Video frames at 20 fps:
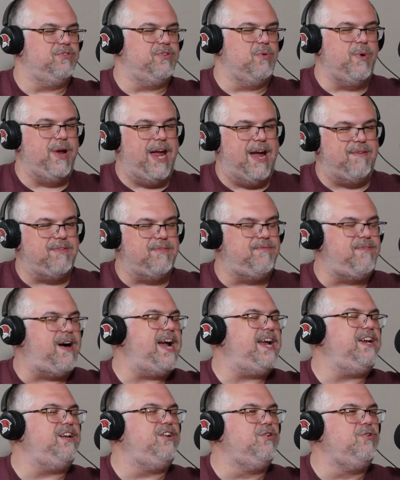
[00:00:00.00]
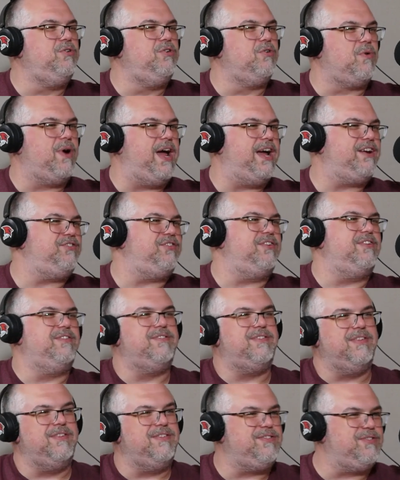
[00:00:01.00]
and we have to find new
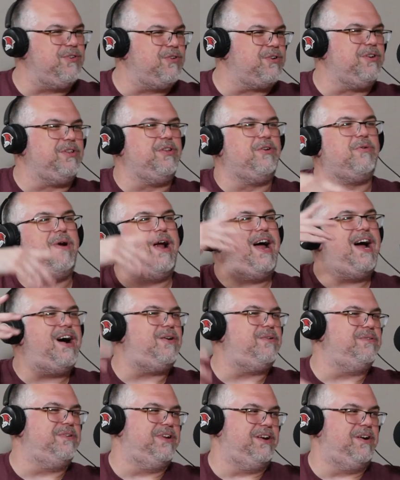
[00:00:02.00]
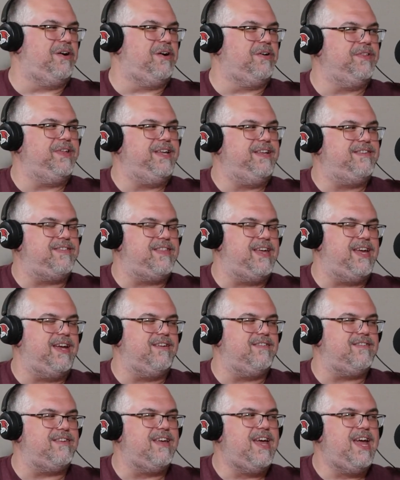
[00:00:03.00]
directions and circle around and all these
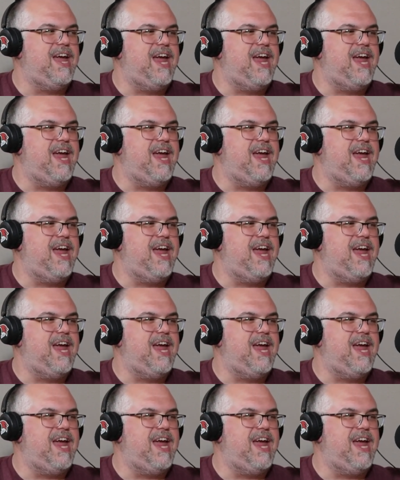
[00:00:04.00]
things.